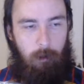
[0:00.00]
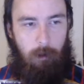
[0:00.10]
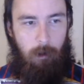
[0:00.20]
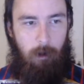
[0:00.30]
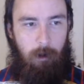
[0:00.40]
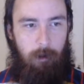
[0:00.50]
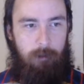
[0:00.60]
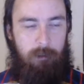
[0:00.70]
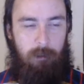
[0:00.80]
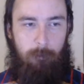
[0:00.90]
Alright,
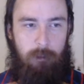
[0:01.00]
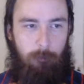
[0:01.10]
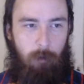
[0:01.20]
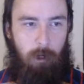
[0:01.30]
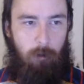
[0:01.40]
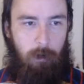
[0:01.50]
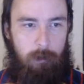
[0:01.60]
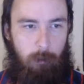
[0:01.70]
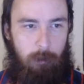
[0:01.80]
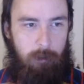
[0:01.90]
this is the most important
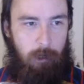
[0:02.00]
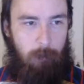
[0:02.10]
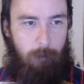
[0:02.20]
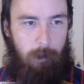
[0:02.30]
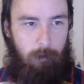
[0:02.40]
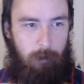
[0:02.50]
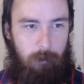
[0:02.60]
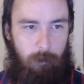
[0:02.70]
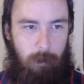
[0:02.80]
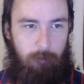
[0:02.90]
question I want to talk about.
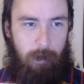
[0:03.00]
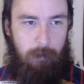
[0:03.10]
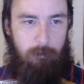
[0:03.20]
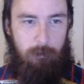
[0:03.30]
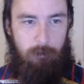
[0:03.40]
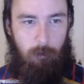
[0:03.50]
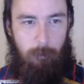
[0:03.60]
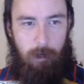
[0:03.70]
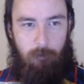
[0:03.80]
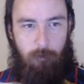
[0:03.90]
Do you have access to a
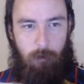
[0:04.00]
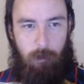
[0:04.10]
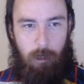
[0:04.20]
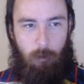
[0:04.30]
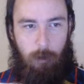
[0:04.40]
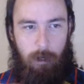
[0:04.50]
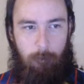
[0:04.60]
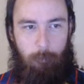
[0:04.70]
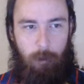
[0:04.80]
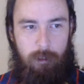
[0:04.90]
microphone and a
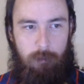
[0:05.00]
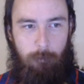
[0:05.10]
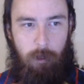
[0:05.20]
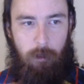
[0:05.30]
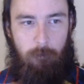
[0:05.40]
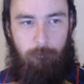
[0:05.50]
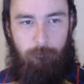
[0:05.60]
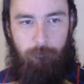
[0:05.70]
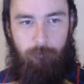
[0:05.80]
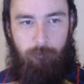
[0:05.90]
quiet place to play?
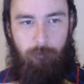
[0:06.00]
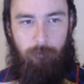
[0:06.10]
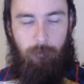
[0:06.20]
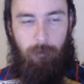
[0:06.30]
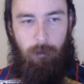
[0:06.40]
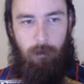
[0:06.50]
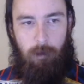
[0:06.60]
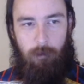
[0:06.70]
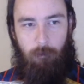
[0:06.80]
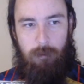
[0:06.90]

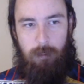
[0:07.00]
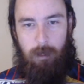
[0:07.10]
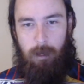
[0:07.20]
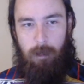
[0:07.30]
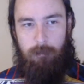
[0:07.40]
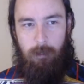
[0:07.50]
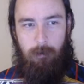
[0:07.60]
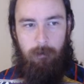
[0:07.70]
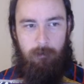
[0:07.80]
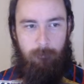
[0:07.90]
And the reason I ask
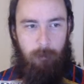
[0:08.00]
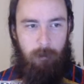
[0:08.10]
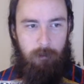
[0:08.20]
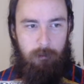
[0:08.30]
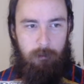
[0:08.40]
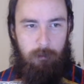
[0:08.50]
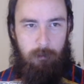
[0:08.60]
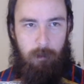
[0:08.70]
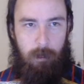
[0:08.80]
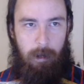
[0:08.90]
that is because
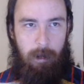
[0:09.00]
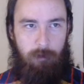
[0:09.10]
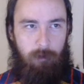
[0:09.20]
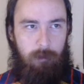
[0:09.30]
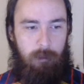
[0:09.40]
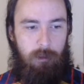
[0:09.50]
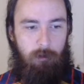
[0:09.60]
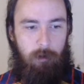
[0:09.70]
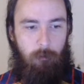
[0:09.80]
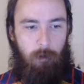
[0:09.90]
I actually did
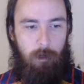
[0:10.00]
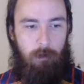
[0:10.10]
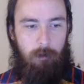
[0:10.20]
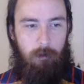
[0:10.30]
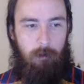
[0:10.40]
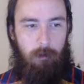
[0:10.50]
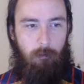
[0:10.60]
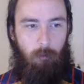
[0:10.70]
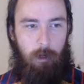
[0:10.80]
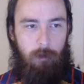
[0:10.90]
join
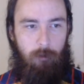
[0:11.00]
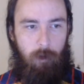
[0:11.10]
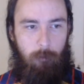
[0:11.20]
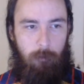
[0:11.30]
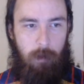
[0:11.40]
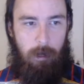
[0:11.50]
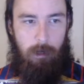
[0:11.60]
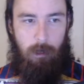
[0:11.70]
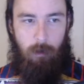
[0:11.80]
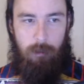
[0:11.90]
one group, and I
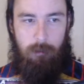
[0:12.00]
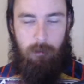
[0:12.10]
noticed